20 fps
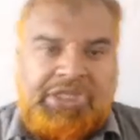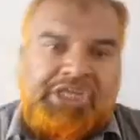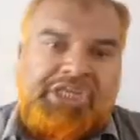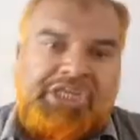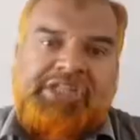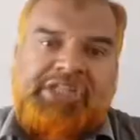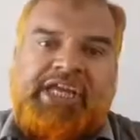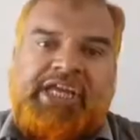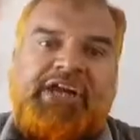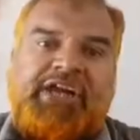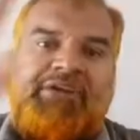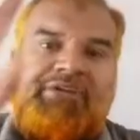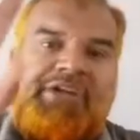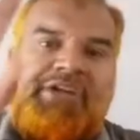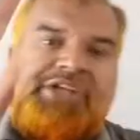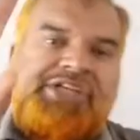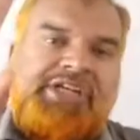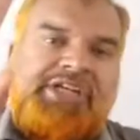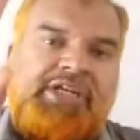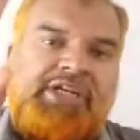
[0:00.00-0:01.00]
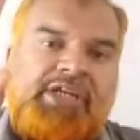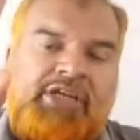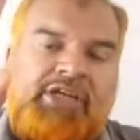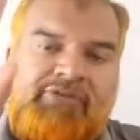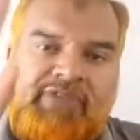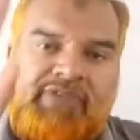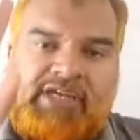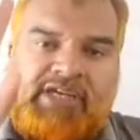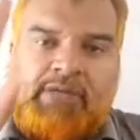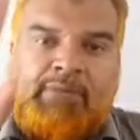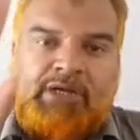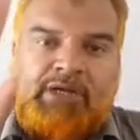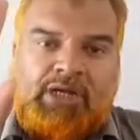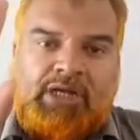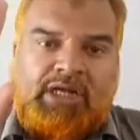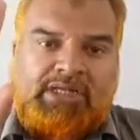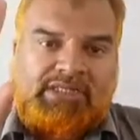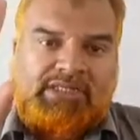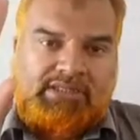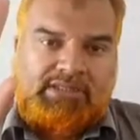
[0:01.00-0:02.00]
In the head region, we come
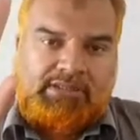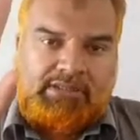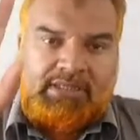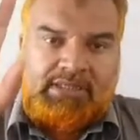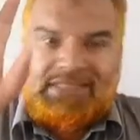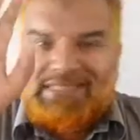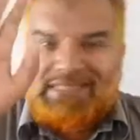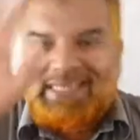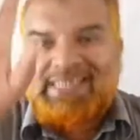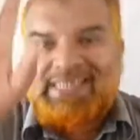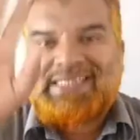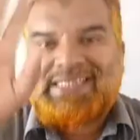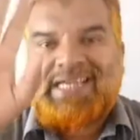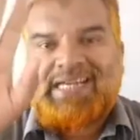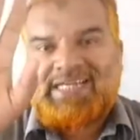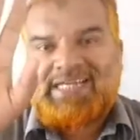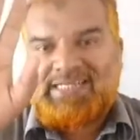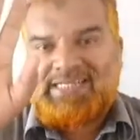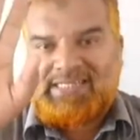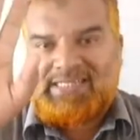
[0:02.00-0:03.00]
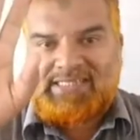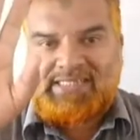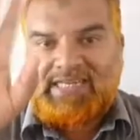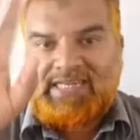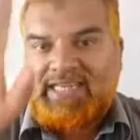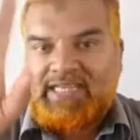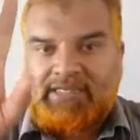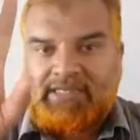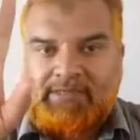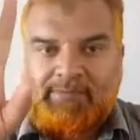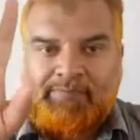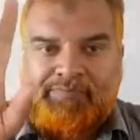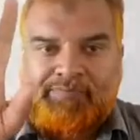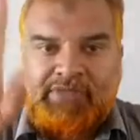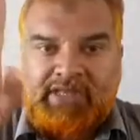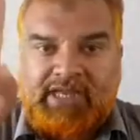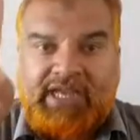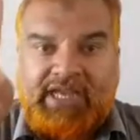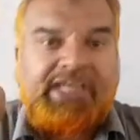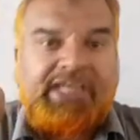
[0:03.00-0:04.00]
across sense organs like
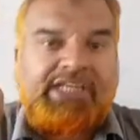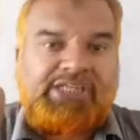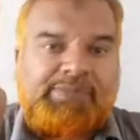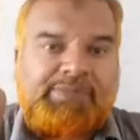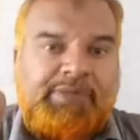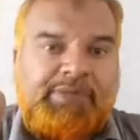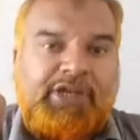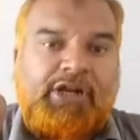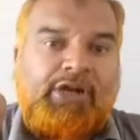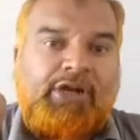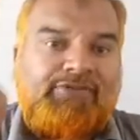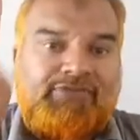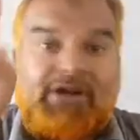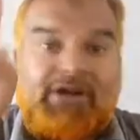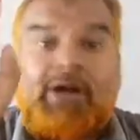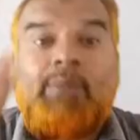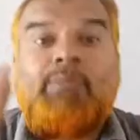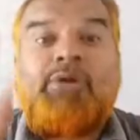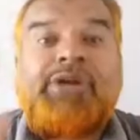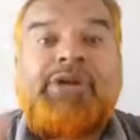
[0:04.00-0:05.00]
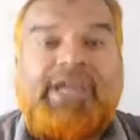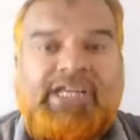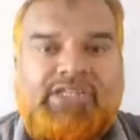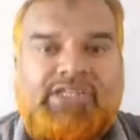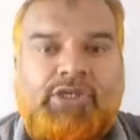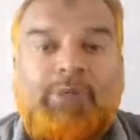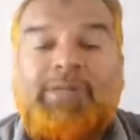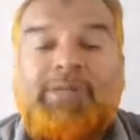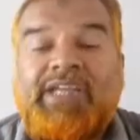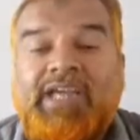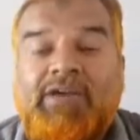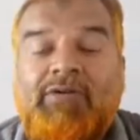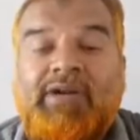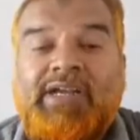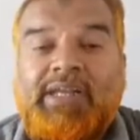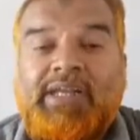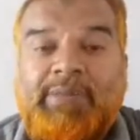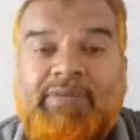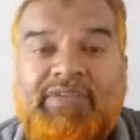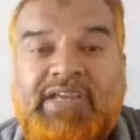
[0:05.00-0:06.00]
eyes, pair of compound eyes. How many?
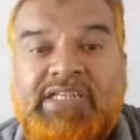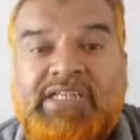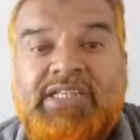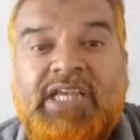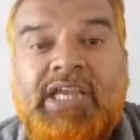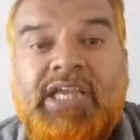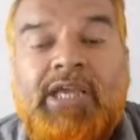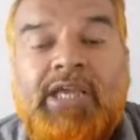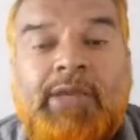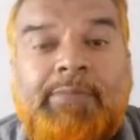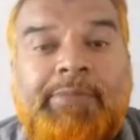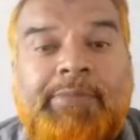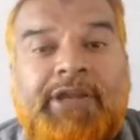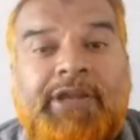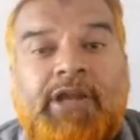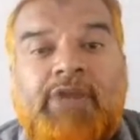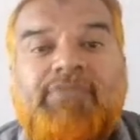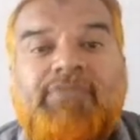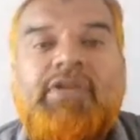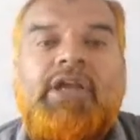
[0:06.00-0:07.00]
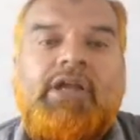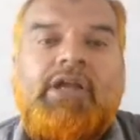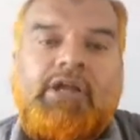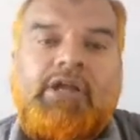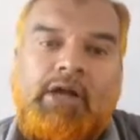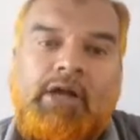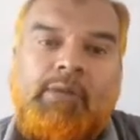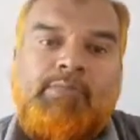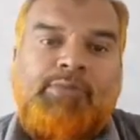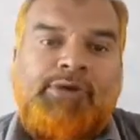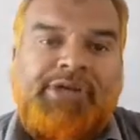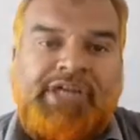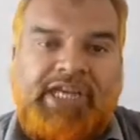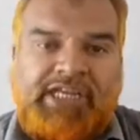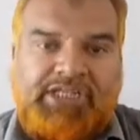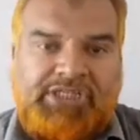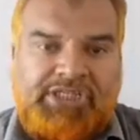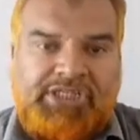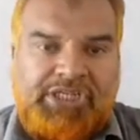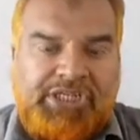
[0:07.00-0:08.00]
What type of eyes? Pair of compound
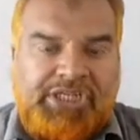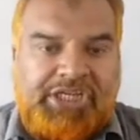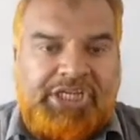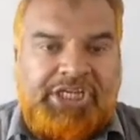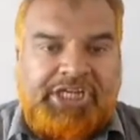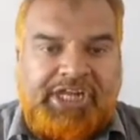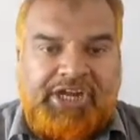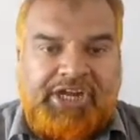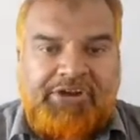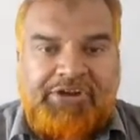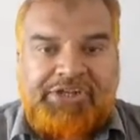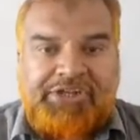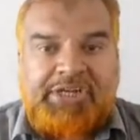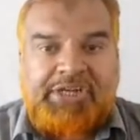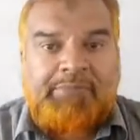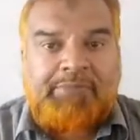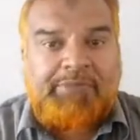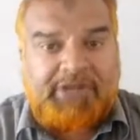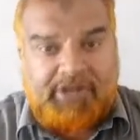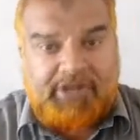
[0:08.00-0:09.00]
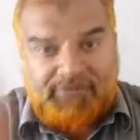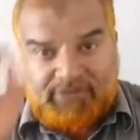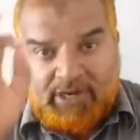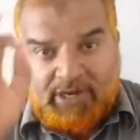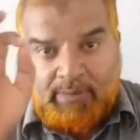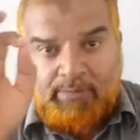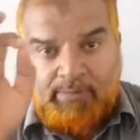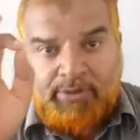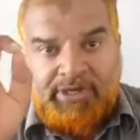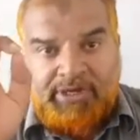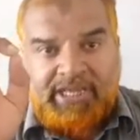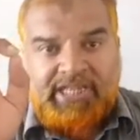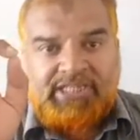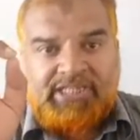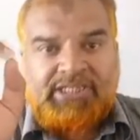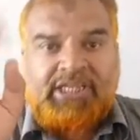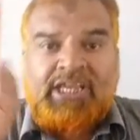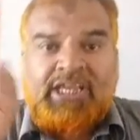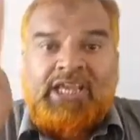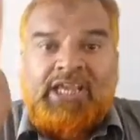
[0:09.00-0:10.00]
eyes. In head region, pair of compound
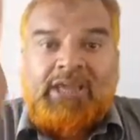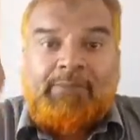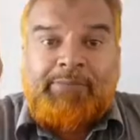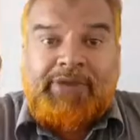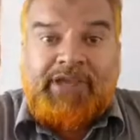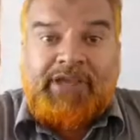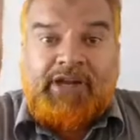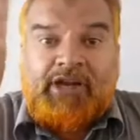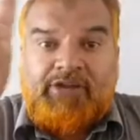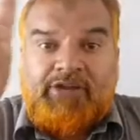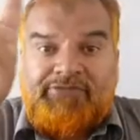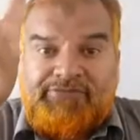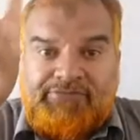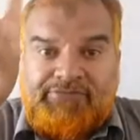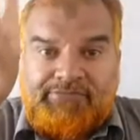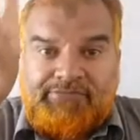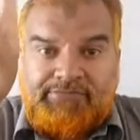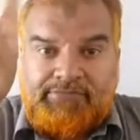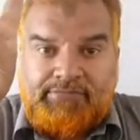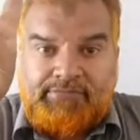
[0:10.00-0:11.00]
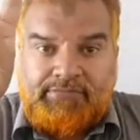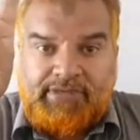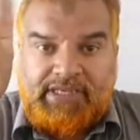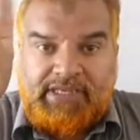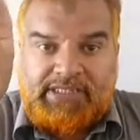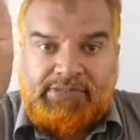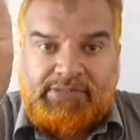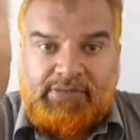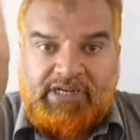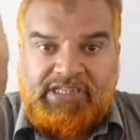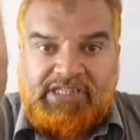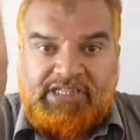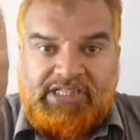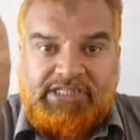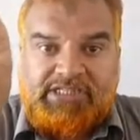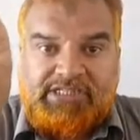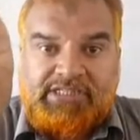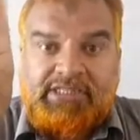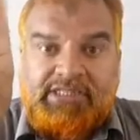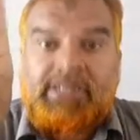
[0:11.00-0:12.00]
eyes, pair of, yes, what is
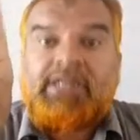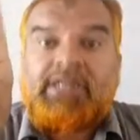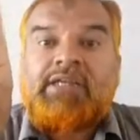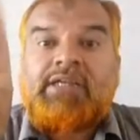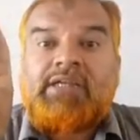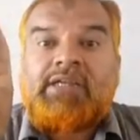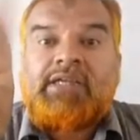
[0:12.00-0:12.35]
this?